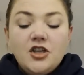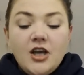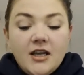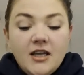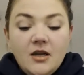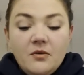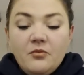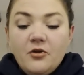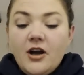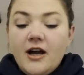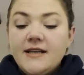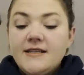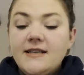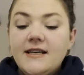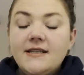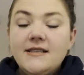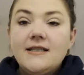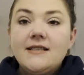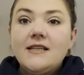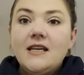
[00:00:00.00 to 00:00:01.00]
Check-in
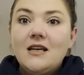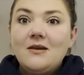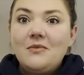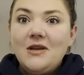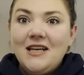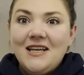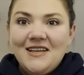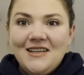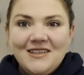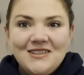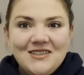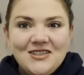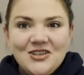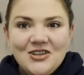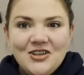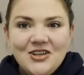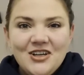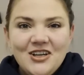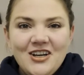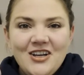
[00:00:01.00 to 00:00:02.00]
process is gonna be to
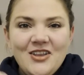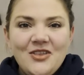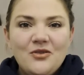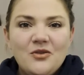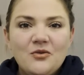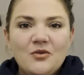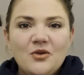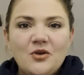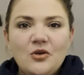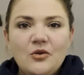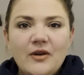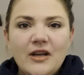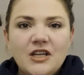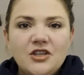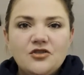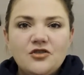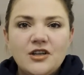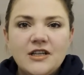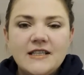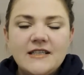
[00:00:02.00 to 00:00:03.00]
enter through
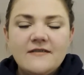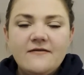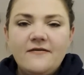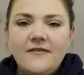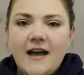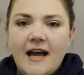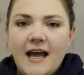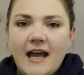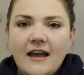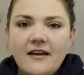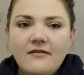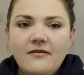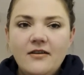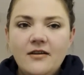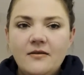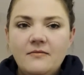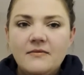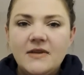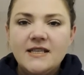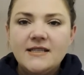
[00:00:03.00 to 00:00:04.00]
entrance five.
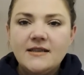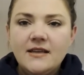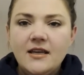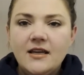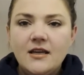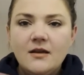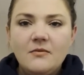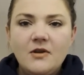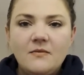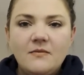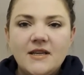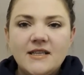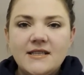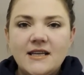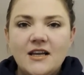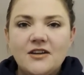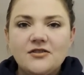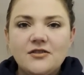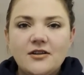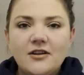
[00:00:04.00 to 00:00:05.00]
Miss Kim and
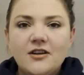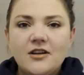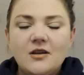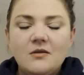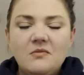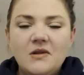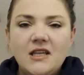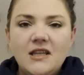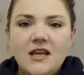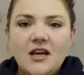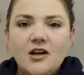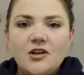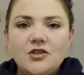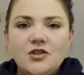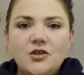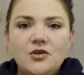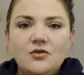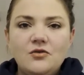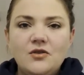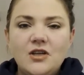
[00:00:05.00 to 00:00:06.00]
Miss Angela are gonna be there
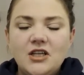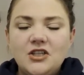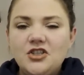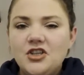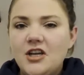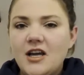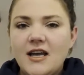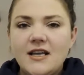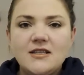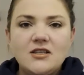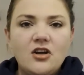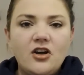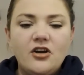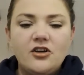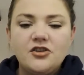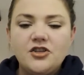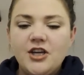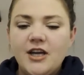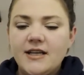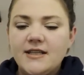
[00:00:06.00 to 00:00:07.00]
to get you guys
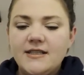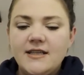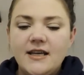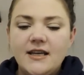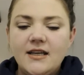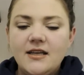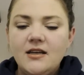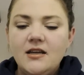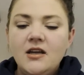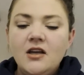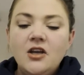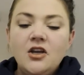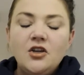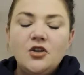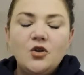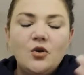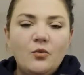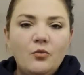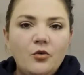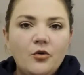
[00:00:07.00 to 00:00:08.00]
all checked in.
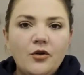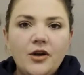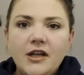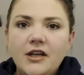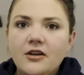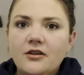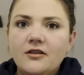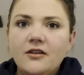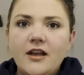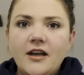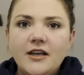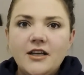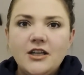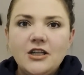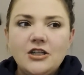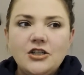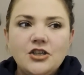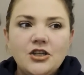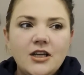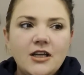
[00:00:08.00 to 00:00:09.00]
You'll bring your
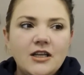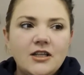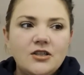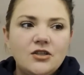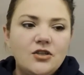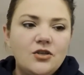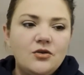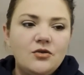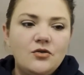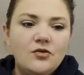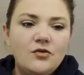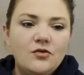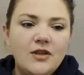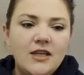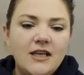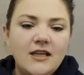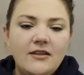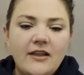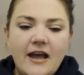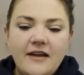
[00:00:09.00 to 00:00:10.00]
luggage into
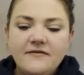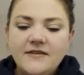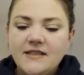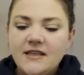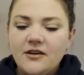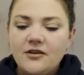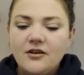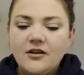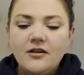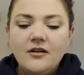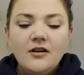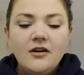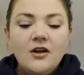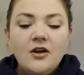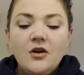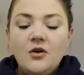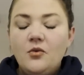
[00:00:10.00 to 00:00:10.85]
the Life Center.